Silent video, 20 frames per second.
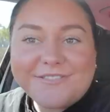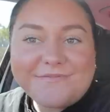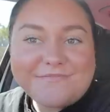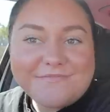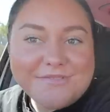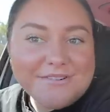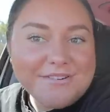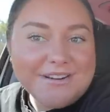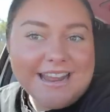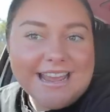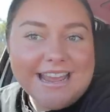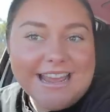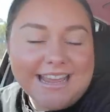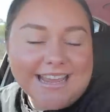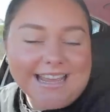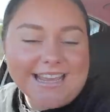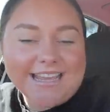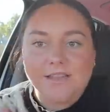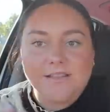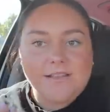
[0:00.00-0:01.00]
Good
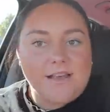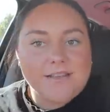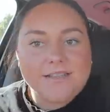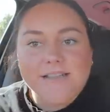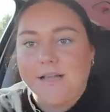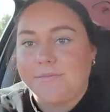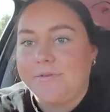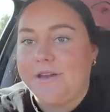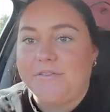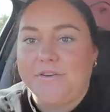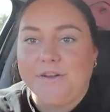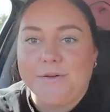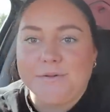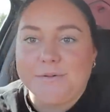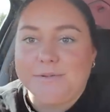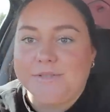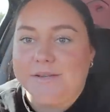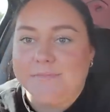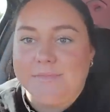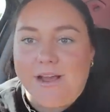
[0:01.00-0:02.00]
morning. The last clip I filmed
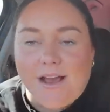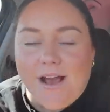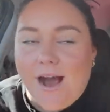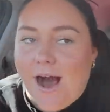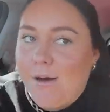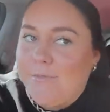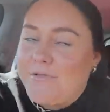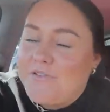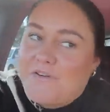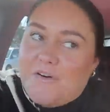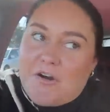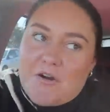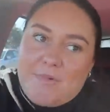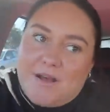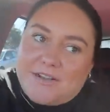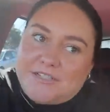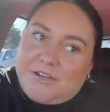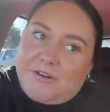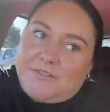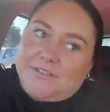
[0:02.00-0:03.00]
was in my car before I'm
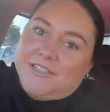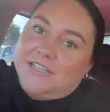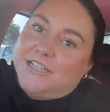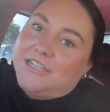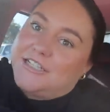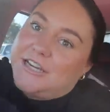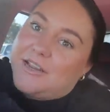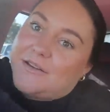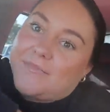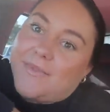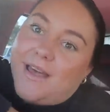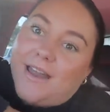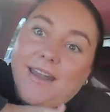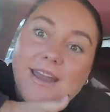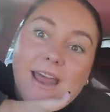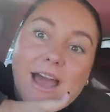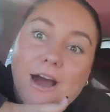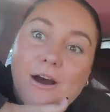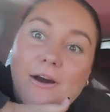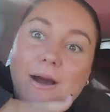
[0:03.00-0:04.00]
about to go into the gym, and
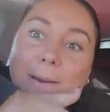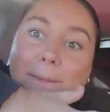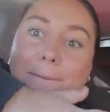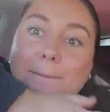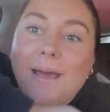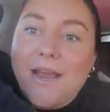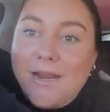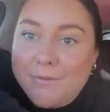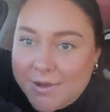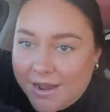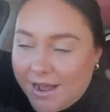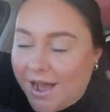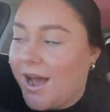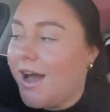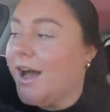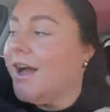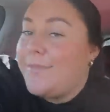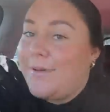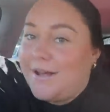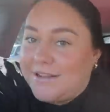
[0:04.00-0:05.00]
now I'm back in my
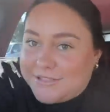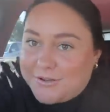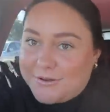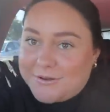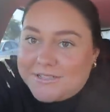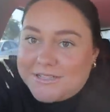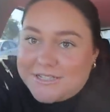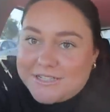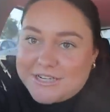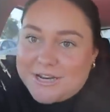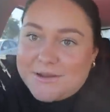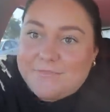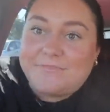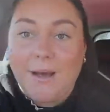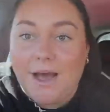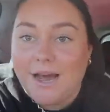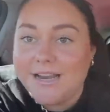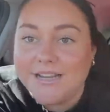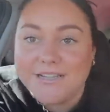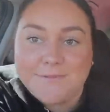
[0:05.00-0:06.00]
car about to go into the gym.
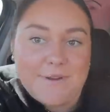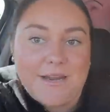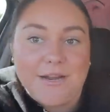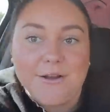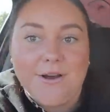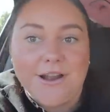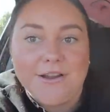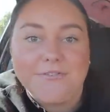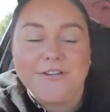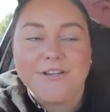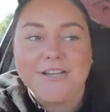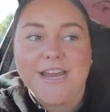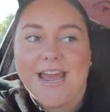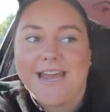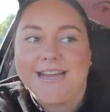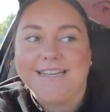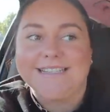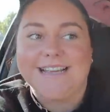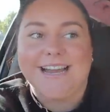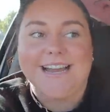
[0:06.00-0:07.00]
But it's been quite a few days